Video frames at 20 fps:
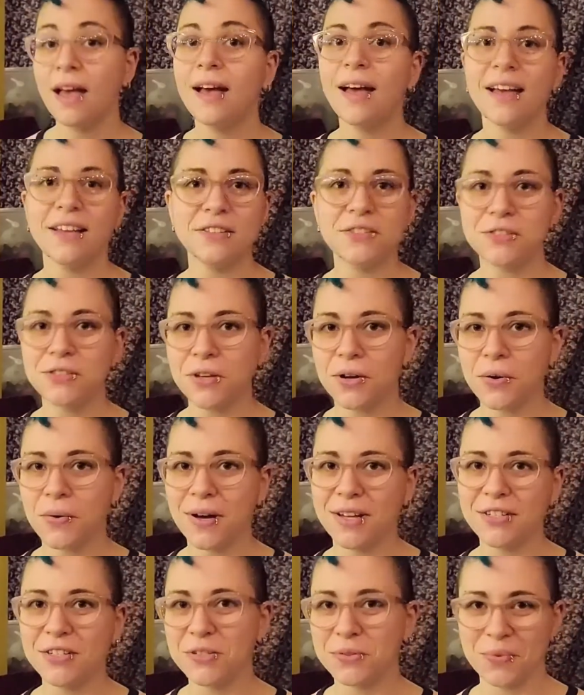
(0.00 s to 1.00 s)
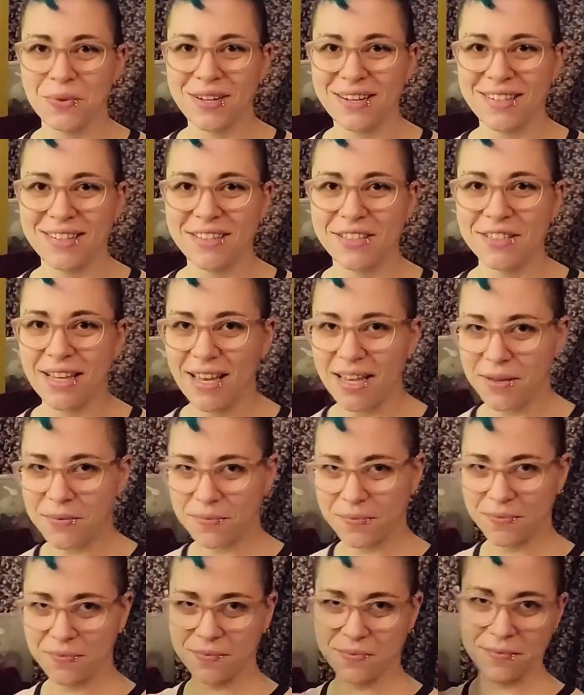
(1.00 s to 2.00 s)
And so I just wanted to say
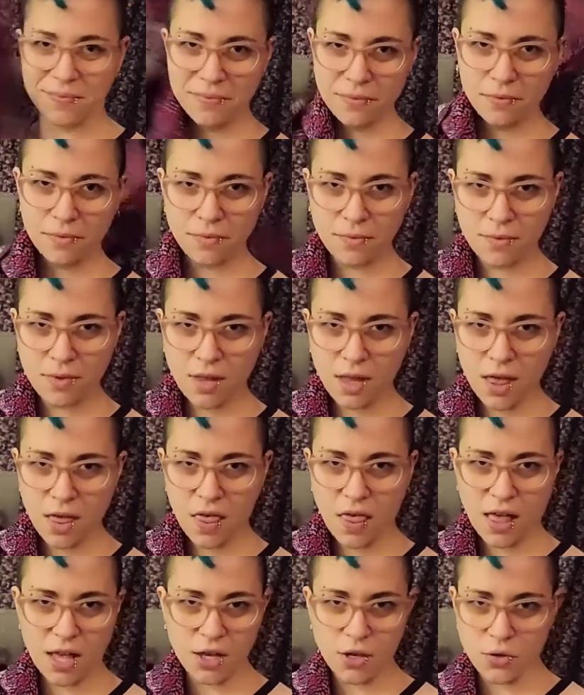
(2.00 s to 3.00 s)
thank